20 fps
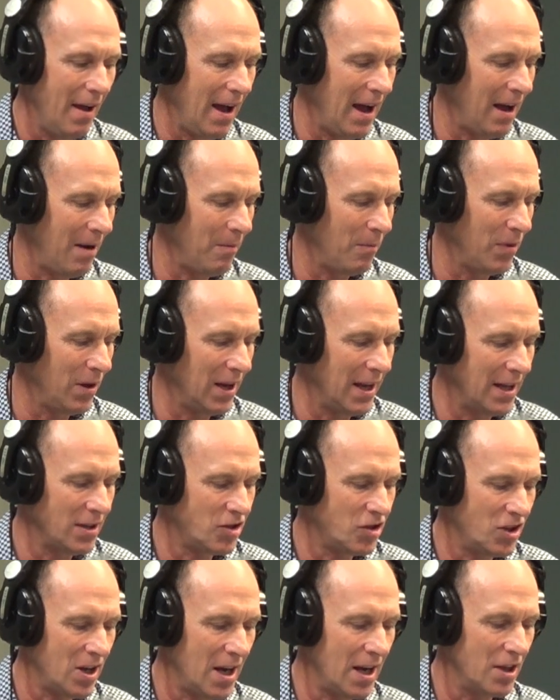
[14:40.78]
the less
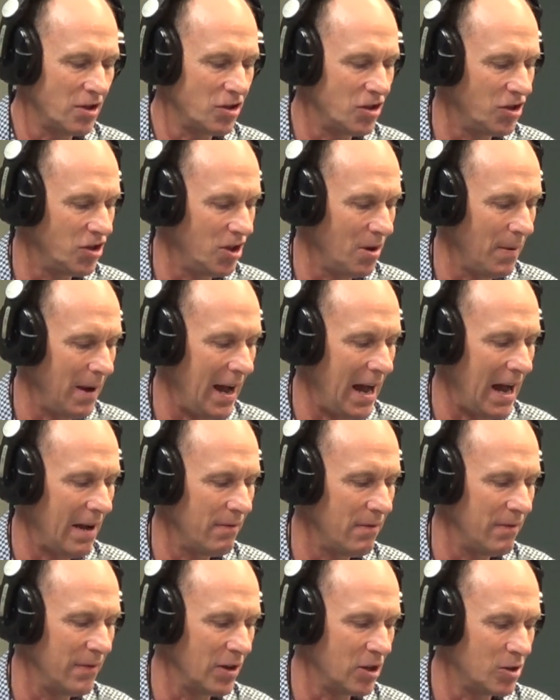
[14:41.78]
chances you have
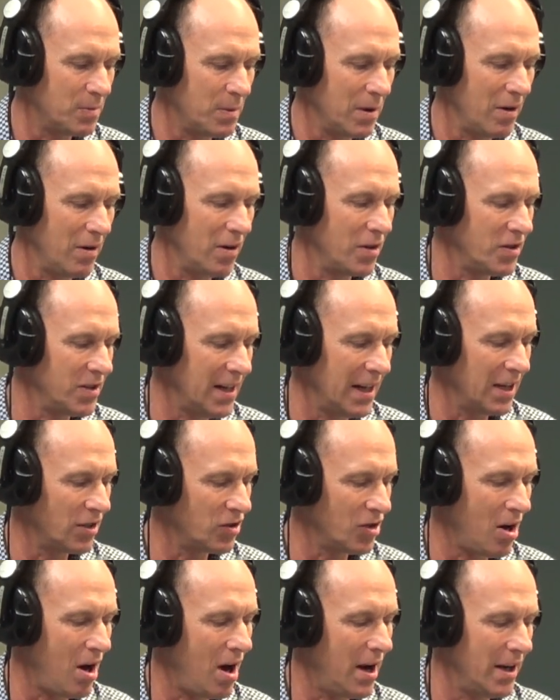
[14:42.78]
of experiencing
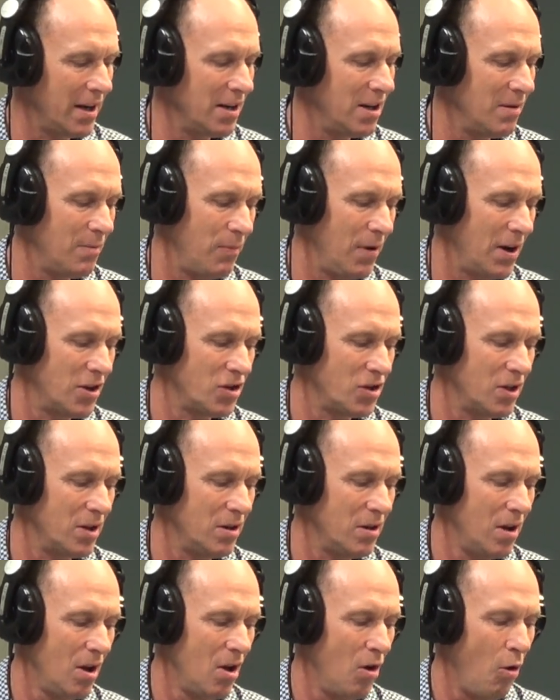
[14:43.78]
anxiety and
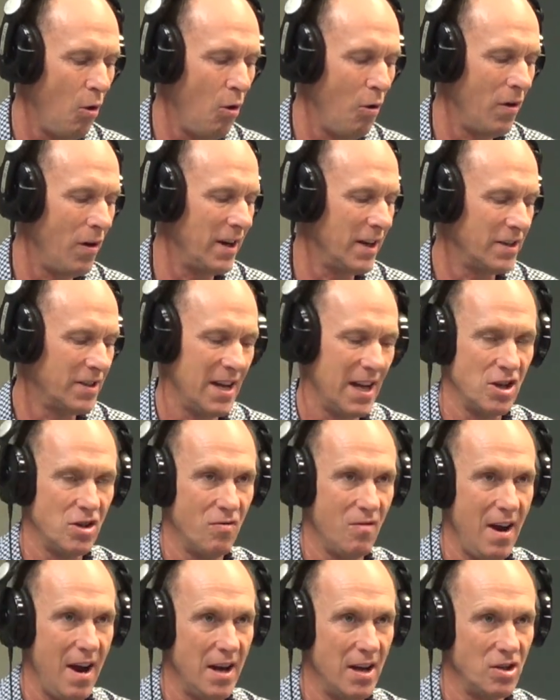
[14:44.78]
depression or an
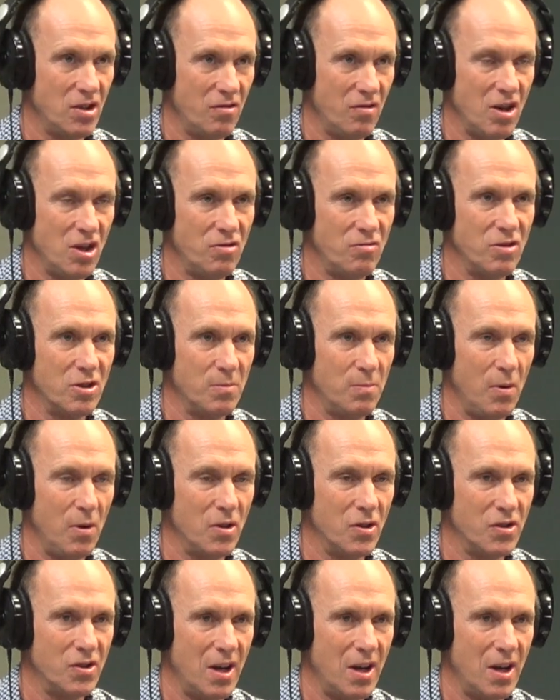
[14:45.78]
exaggerated stress response.